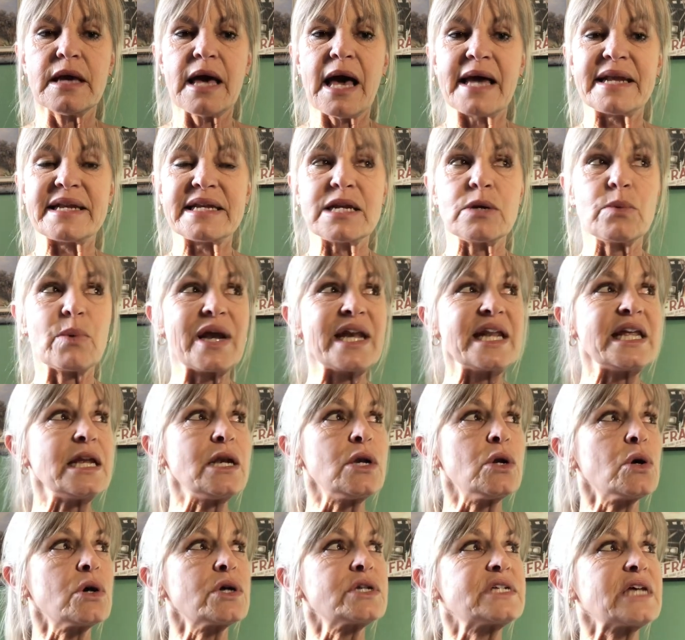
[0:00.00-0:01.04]
And when he
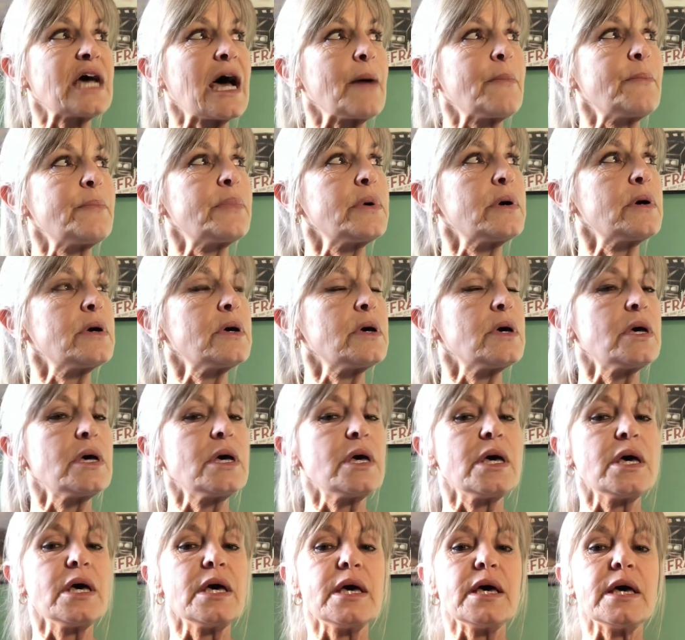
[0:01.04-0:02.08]
looked up,
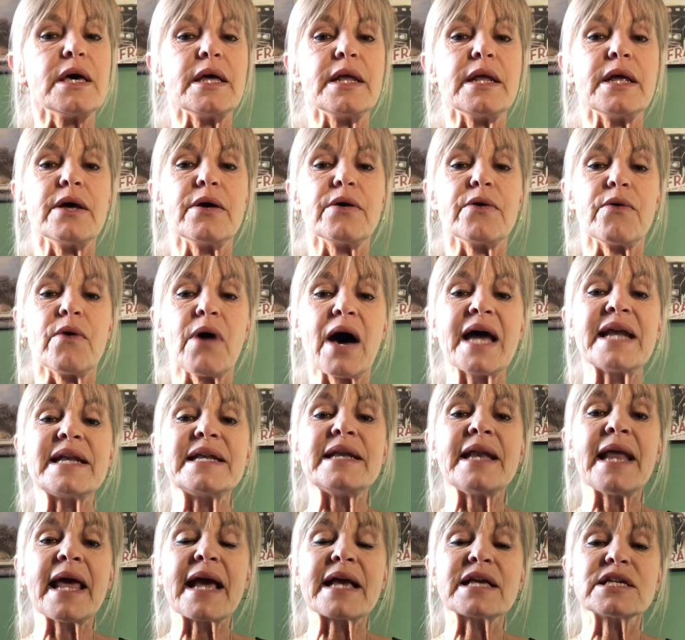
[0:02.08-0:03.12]
right
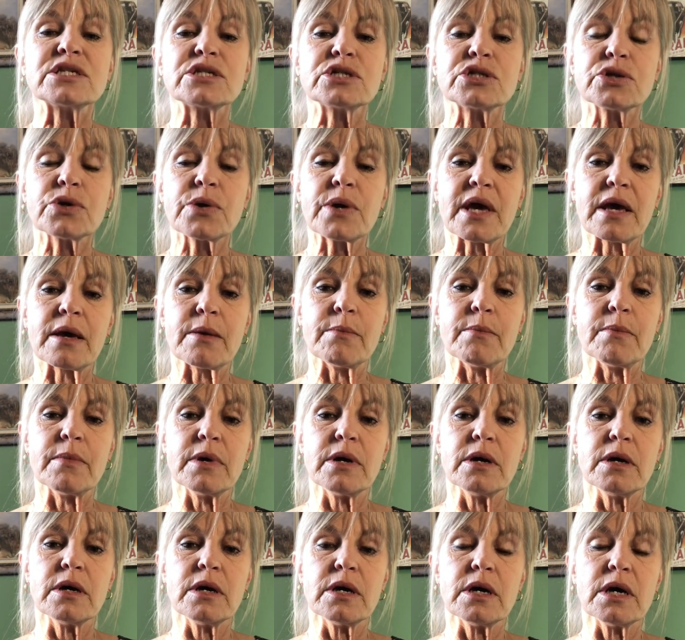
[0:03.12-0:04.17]
next to him,
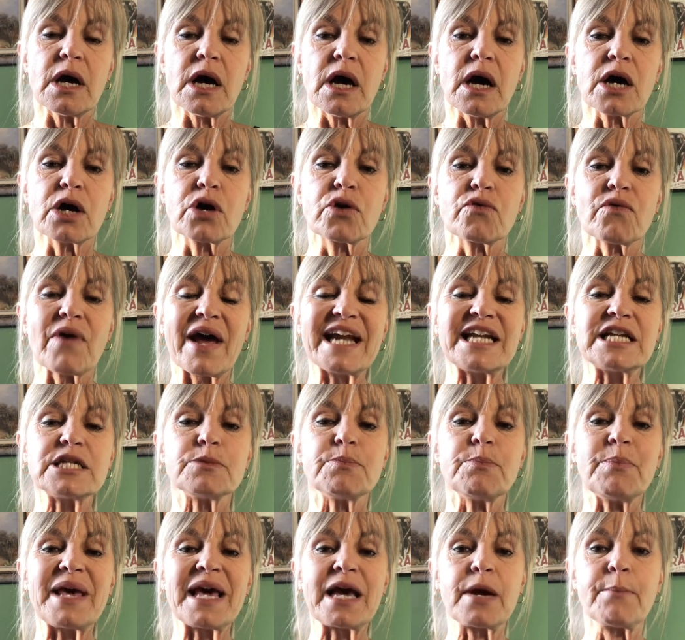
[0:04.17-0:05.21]
a great
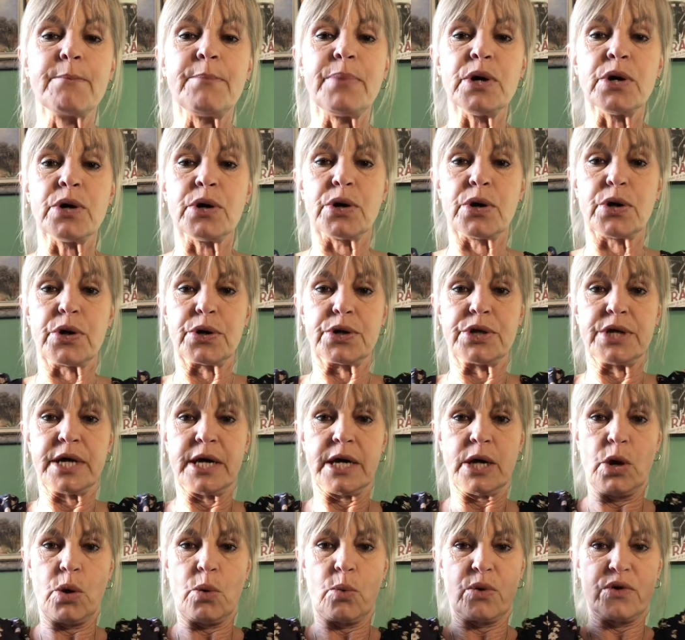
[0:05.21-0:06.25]
big bird
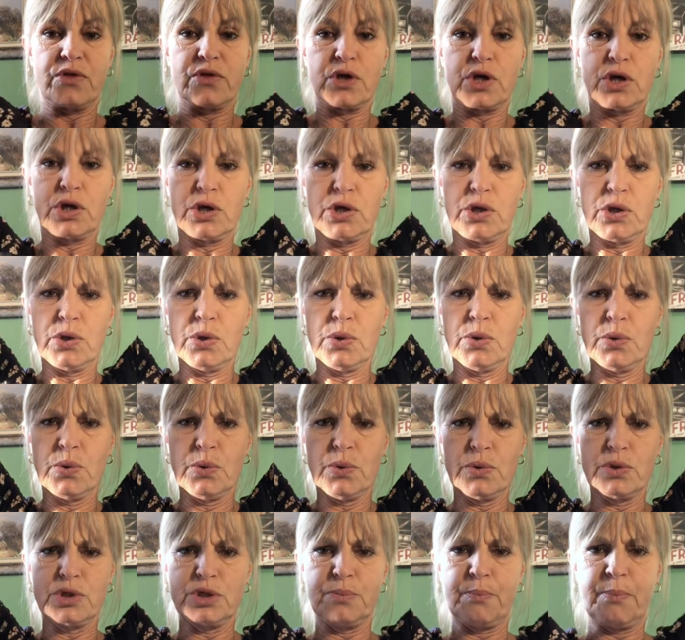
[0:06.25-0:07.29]
with
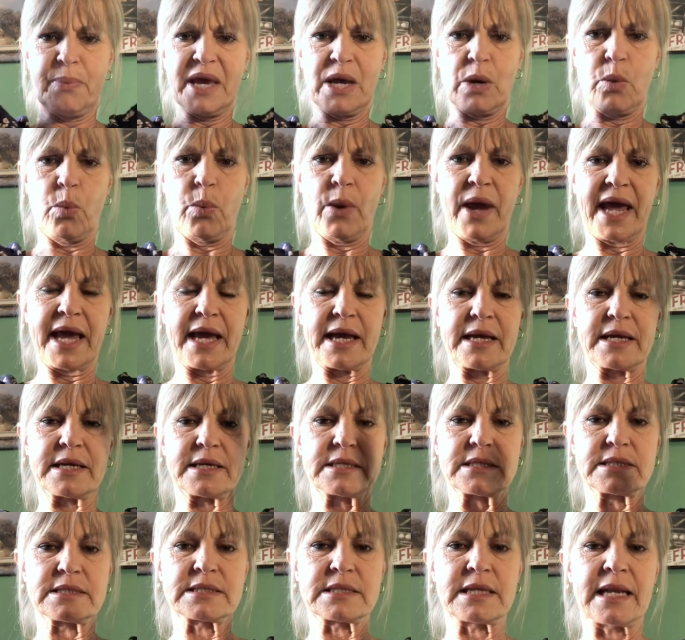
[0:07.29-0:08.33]
huge big
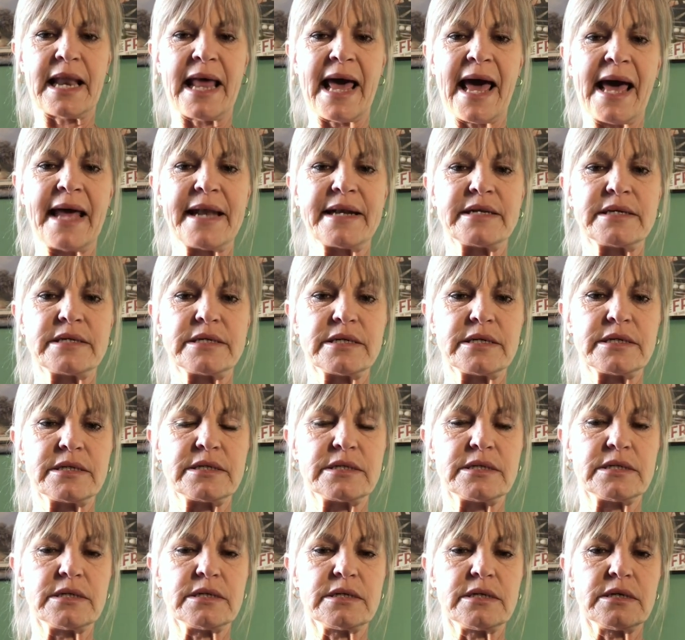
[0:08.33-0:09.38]
wings landed.
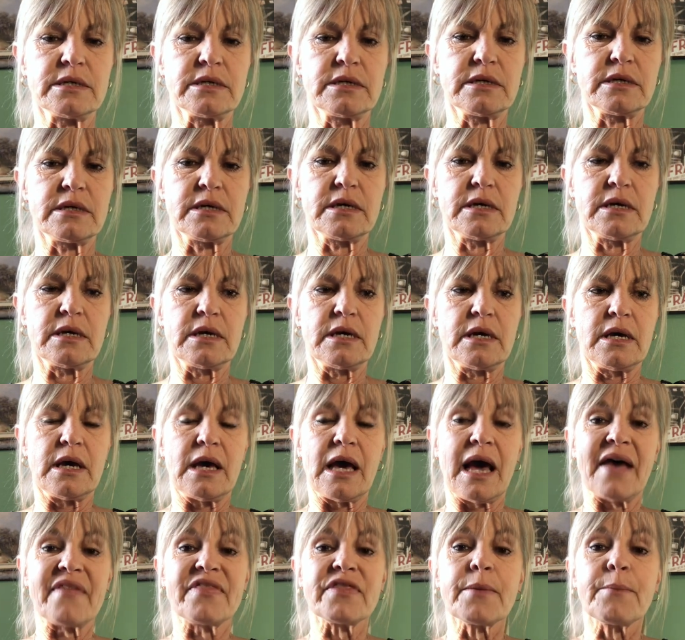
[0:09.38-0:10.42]

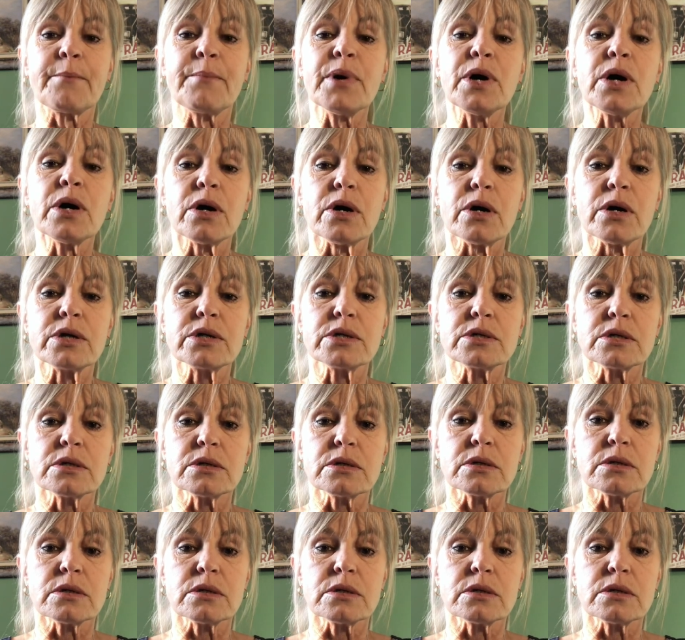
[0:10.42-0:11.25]
And the bird